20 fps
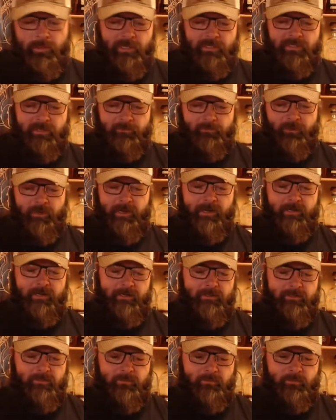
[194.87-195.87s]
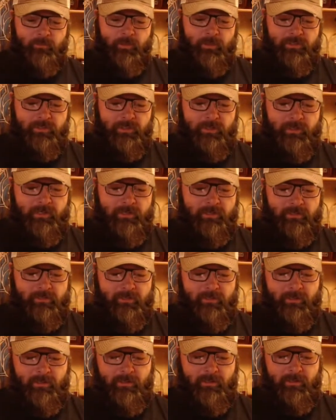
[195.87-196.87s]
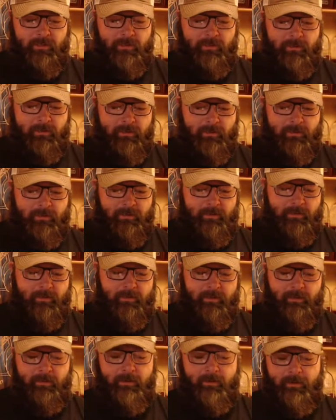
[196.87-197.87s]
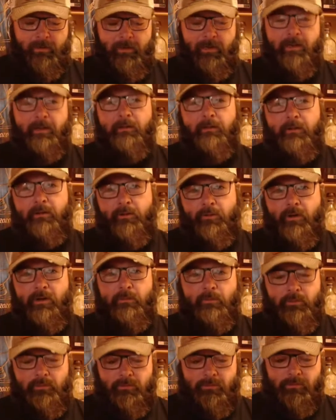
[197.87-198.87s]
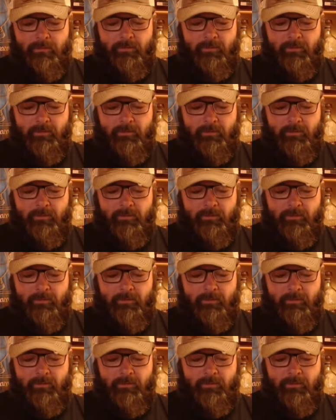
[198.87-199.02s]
AJ Fernandez, which is incredible.